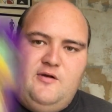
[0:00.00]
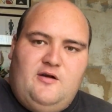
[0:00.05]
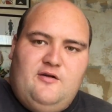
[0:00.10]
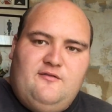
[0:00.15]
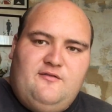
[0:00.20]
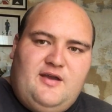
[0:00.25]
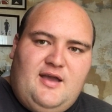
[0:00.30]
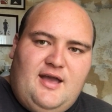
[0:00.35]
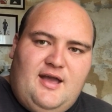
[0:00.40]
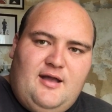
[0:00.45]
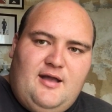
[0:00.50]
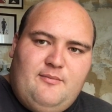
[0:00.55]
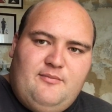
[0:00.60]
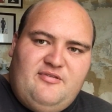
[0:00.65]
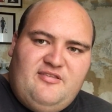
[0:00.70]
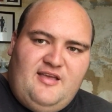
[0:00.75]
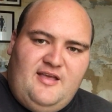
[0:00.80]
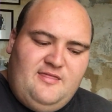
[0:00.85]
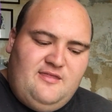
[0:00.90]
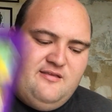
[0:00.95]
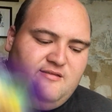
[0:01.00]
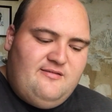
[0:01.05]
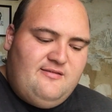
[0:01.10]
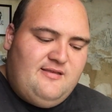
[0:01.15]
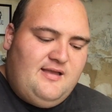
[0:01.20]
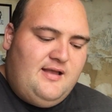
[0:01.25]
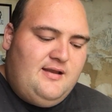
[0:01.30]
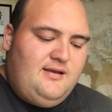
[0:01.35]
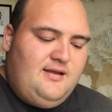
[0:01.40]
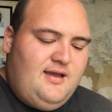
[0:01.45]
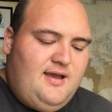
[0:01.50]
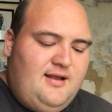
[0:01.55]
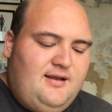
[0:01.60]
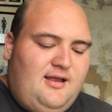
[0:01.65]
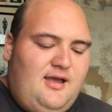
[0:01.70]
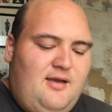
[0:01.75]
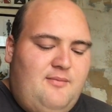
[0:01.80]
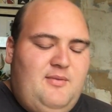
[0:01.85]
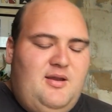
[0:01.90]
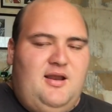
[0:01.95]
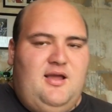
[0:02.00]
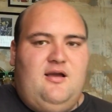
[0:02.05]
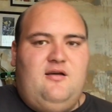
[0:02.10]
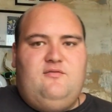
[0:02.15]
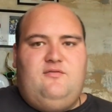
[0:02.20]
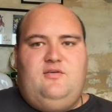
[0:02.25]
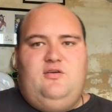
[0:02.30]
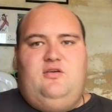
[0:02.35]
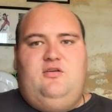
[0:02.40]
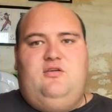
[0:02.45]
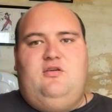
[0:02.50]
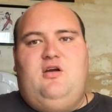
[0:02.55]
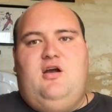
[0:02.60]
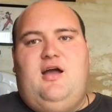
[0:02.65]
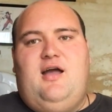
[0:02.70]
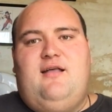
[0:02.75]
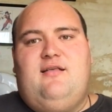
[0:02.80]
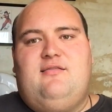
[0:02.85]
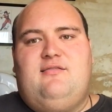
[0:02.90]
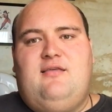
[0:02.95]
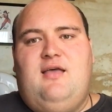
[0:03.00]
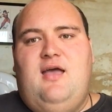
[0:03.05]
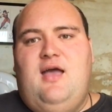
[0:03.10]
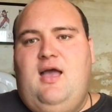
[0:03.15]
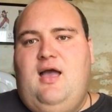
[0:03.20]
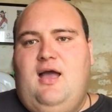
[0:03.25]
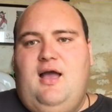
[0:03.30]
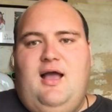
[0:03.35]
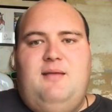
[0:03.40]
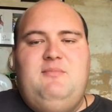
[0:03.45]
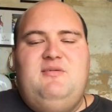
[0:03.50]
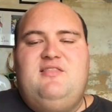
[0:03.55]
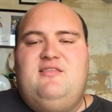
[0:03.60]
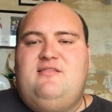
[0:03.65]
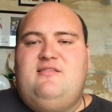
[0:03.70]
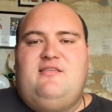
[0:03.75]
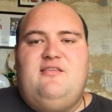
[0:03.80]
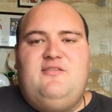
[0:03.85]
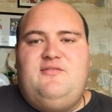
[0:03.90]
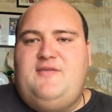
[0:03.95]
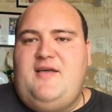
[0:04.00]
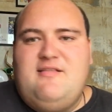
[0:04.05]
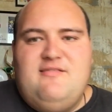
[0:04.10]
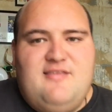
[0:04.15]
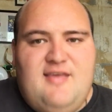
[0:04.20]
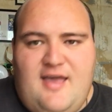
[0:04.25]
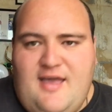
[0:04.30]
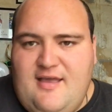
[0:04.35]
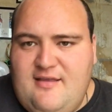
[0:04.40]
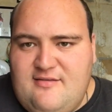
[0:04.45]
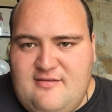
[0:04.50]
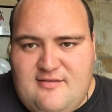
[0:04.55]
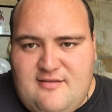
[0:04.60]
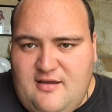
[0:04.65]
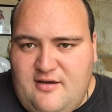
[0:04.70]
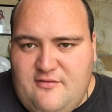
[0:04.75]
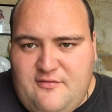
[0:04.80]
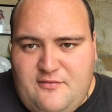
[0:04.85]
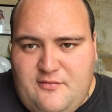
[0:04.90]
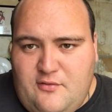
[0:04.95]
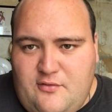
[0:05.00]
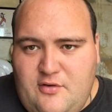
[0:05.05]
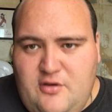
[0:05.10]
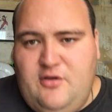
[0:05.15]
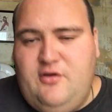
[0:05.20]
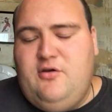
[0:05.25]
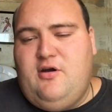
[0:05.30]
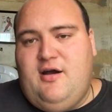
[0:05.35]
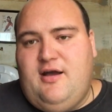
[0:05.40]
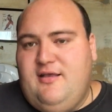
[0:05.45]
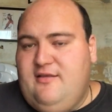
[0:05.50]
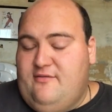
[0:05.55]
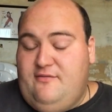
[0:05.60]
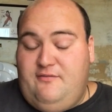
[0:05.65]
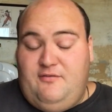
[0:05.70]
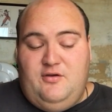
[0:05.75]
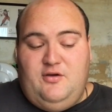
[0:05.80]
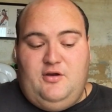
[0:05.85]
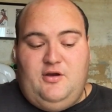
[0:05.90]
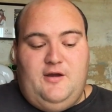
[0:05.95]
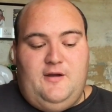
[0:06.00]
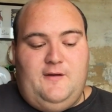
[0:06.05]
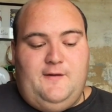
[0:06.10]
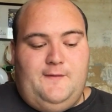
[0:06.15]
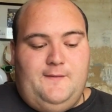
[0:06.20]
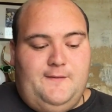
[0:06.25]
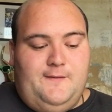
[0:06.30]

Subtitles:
Cups and the Sun card coming out for you guys. I mean, this is fantastic for you guys, Virgo.